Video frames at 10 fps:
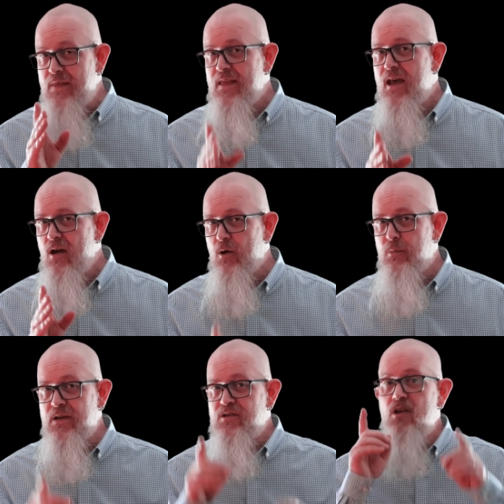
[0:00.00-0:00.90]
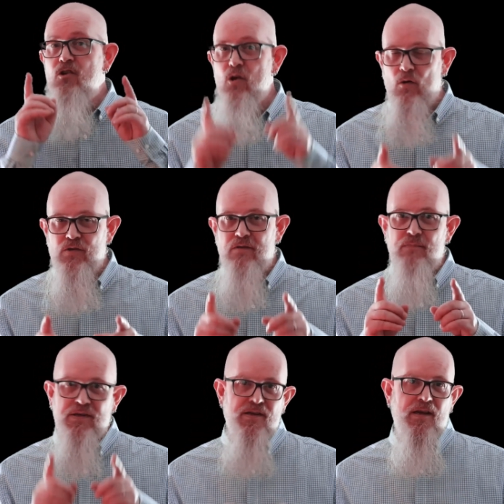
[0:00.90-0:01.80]
when they're hoping to not
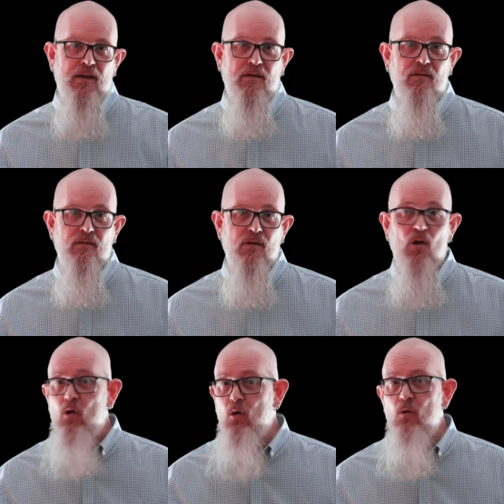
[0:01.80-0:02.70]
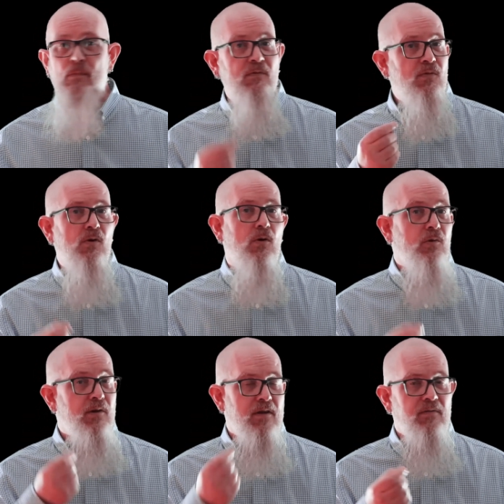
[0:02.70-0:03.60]
be seen, or
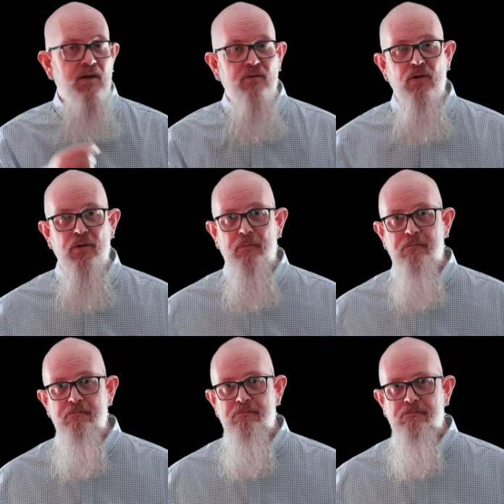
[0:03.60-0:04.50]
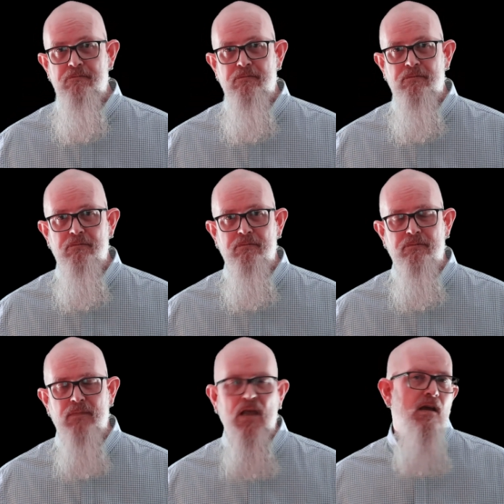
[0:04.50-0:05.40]
before they're even in a room.
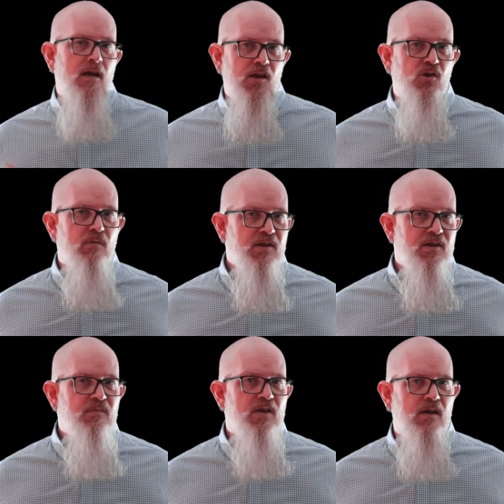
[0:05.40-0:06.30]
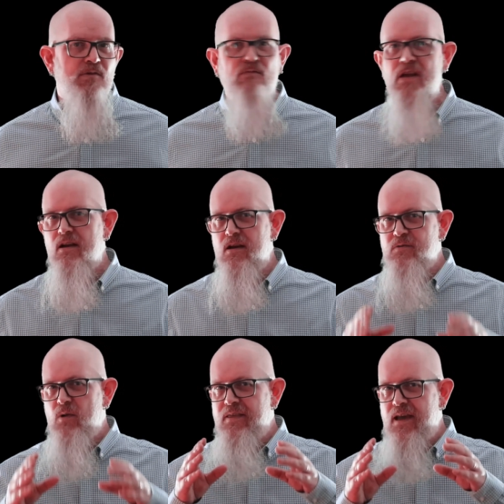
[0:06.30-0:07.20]
It took me some time to
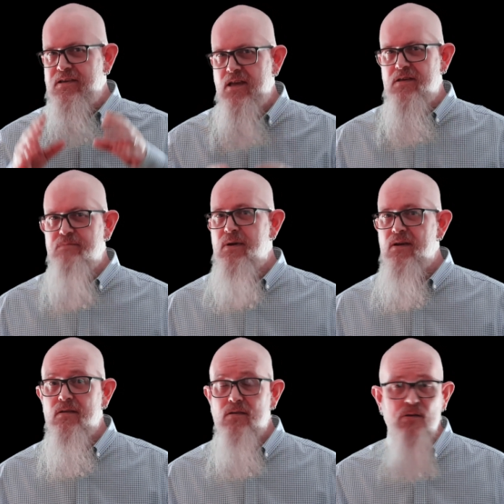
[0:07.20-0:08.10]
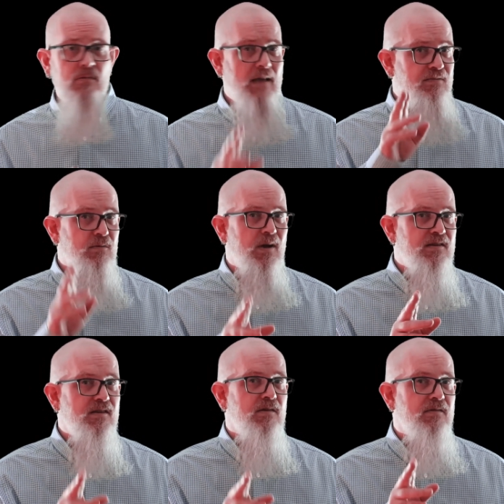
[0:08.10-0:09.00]
realise why that is, but you'll have to
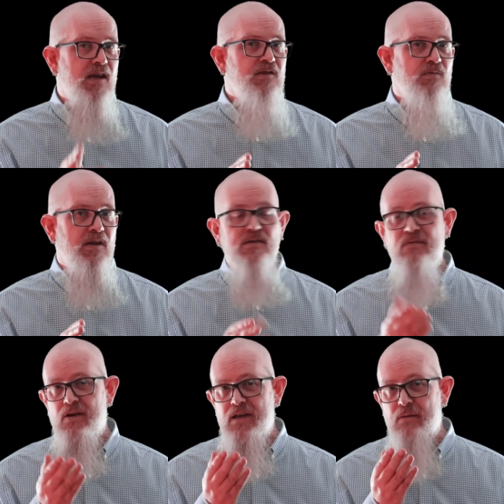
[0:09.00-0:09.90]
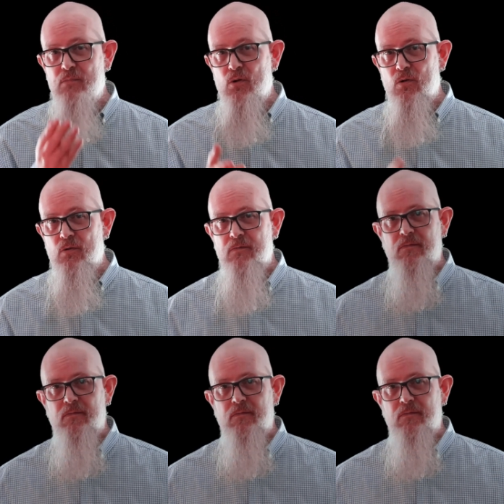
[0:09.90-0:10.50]
wait until next week to find out more.